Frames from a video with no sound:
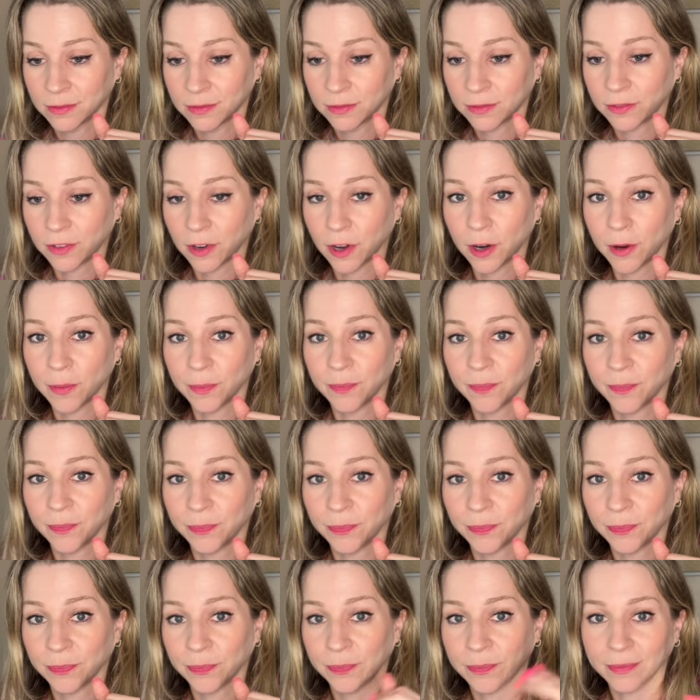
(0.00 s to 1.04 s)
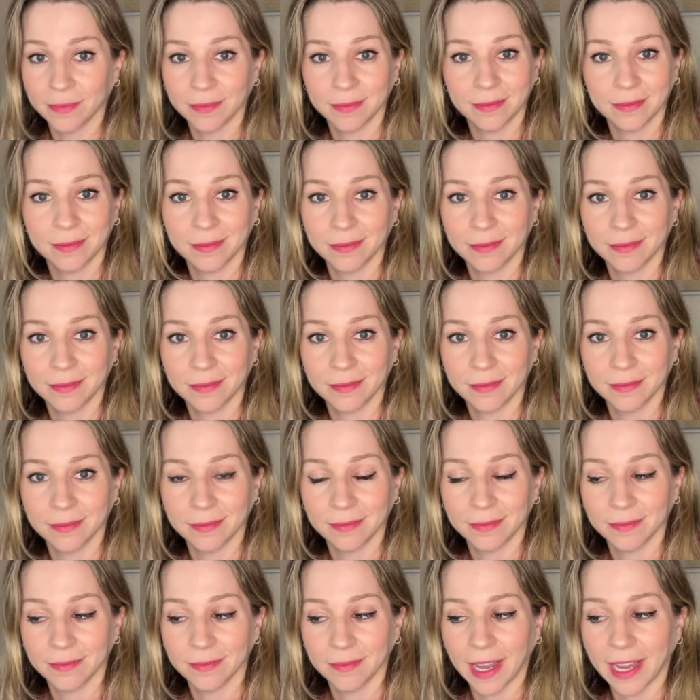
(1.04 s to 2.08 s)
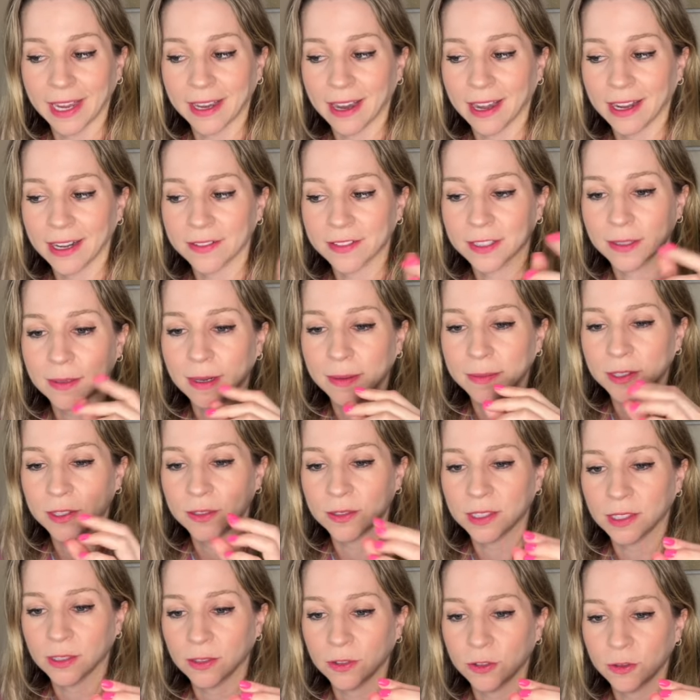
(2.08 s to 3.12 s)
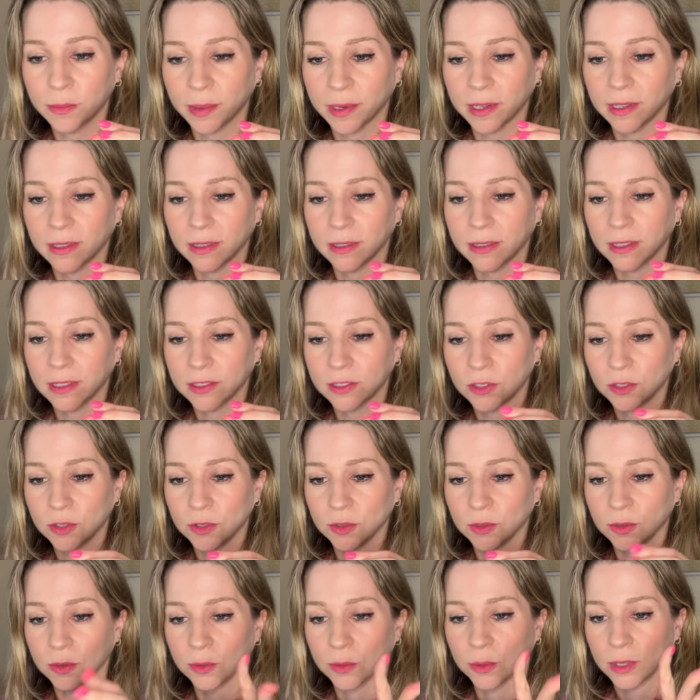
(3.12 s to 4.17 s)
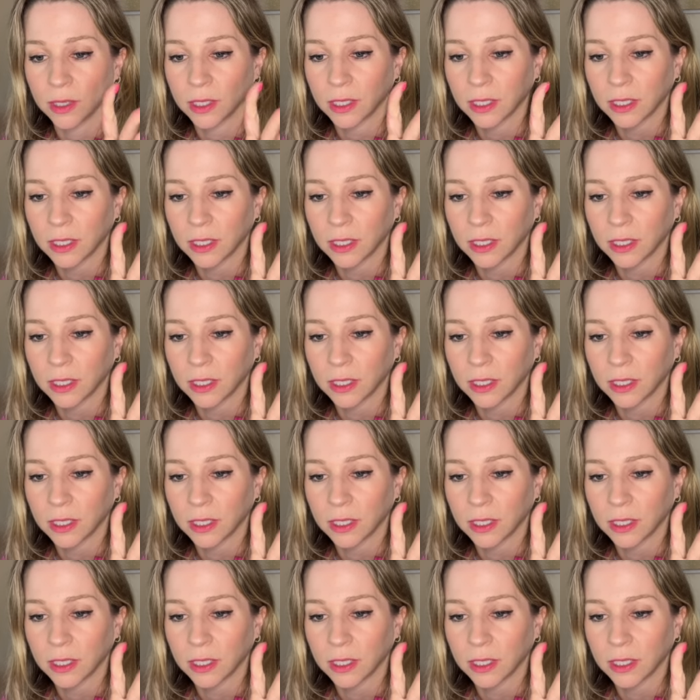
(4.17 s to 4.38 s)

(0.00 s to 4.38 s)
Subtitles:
I kind of sometimes use a loop to